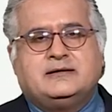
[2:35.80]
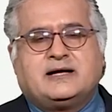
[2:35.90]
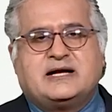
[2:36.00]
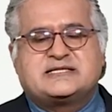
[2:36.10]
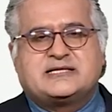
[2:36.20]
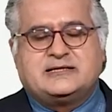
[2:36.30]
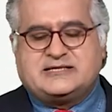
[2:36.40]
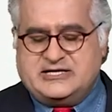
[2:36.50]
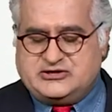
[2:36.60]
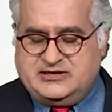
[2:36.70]

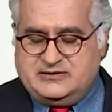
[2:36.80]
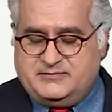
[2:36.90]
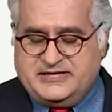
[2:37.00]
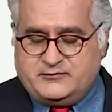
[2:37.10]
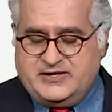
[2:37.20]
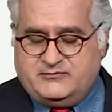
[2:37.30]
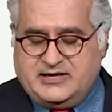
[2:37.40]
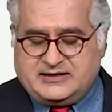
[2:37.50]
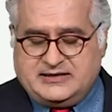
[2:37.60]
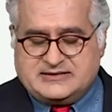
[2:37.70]
consultation between
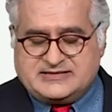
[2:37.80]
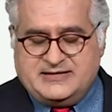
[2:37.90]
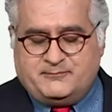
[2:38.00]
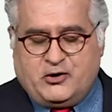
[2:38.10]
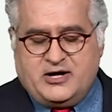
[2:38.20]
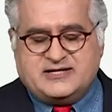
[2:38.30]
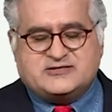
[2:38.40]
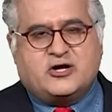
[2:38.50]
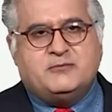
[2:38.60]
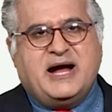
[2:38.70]
workers and
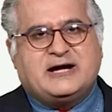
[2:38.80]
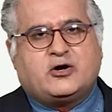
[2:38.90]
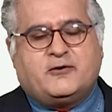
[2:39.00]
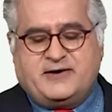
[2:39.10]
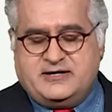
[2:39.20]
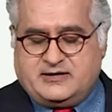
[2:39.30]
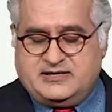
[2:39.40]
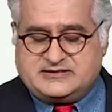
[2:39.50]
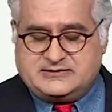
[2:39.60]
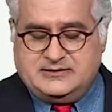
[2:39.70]
employers on matter of
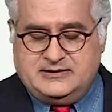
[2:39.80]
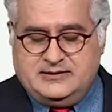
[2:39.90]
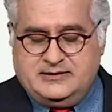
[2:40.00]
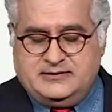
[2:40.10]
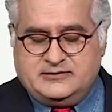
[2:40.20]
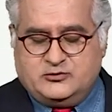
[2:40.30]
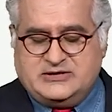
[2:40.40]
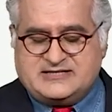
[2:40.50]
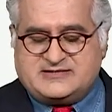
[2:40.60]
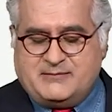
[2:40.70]
interest to
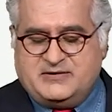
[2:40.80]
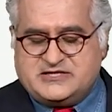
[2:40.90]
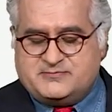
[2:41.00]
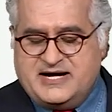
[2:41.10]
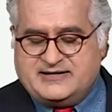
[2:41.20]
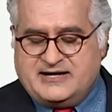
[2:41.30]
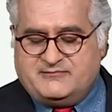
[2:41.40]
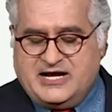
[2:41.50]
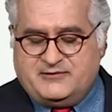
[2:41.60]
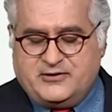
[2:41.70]
the establishment
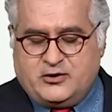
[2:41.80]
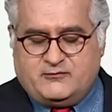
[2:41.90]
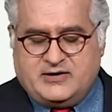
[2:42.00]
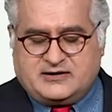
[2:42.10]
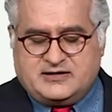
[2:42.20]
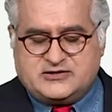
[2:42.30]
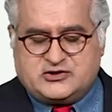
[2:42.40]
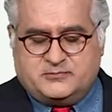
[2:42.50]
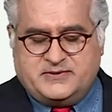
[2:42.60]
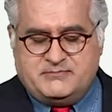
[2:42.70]
and welfare of workers
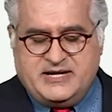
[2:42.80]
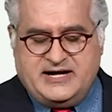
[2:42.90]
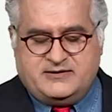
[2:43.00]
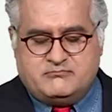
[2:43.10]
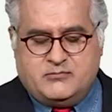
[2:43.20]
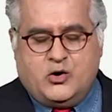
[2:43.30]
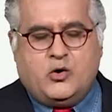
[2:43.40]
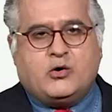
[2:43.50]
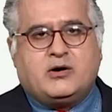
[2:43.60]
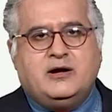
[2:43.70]
should be made
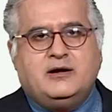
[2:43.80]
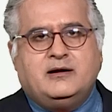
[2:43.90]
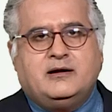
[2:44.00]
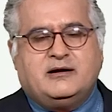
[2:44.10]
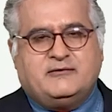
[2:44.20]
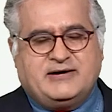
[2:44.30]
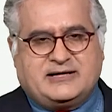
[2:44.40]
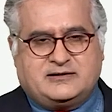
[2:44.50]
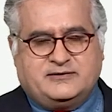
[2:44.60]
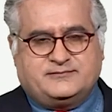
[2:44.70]
more
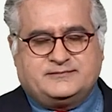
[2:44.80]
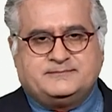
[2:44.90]
effective.